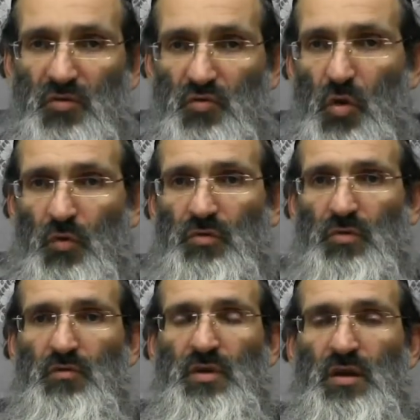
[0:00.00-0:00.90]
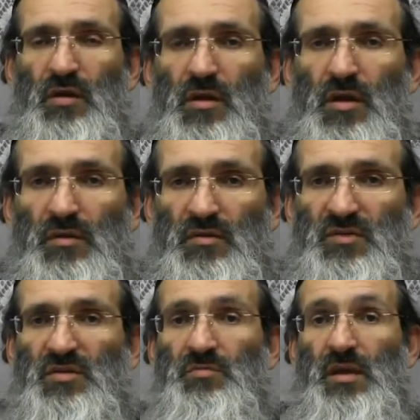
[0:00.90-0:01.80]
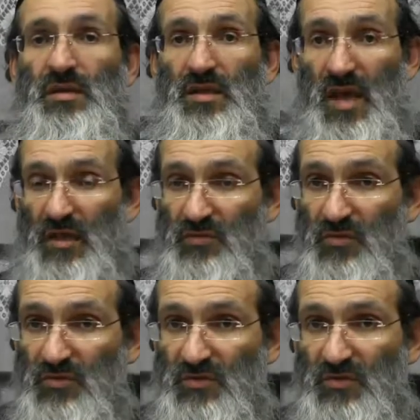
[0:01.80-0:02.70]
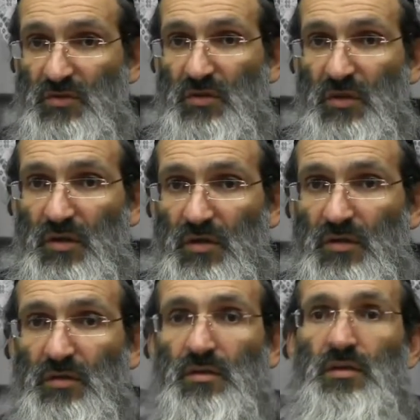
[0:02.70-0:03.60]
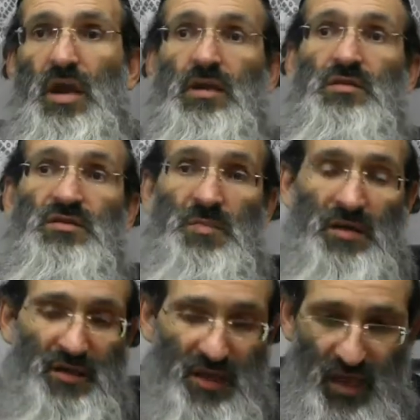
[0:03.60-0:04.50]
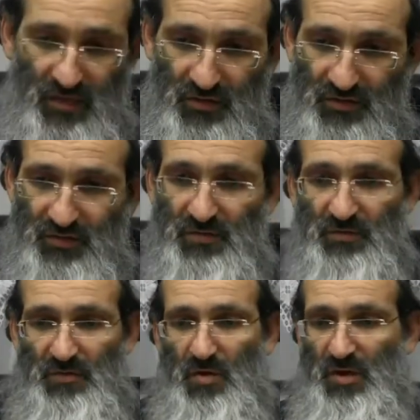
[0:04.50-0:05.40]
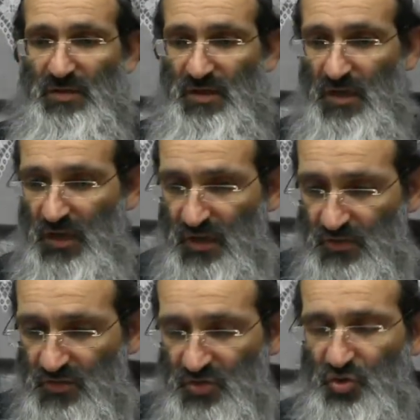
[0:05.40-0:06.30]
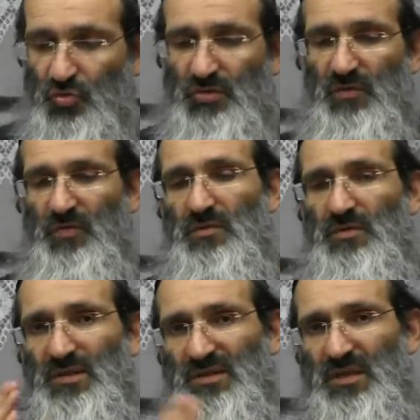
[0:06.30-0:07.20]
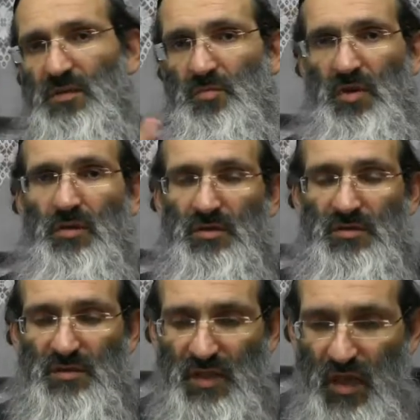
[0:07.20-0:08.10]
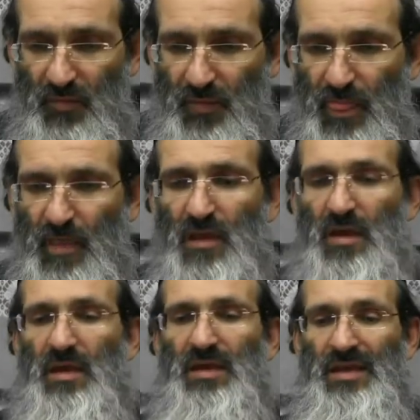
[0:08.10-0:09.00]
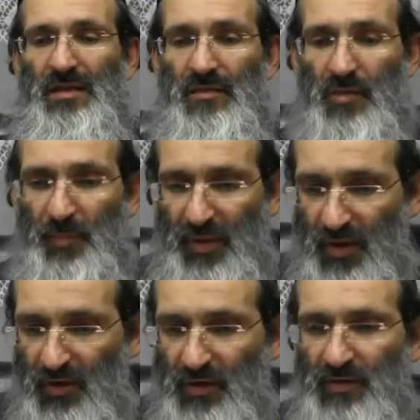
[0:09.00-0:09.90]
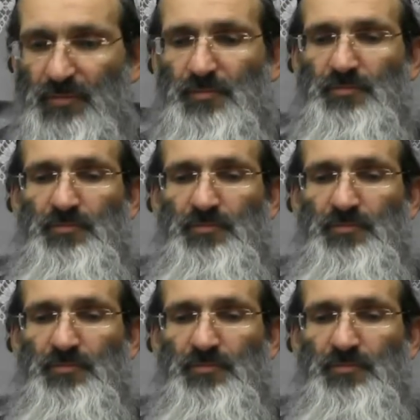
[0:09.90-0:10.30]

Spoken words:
growth over here. There's the zman katnus and the zman gadlus. Okay, is that clear? Two different distinct periods. Now, in the period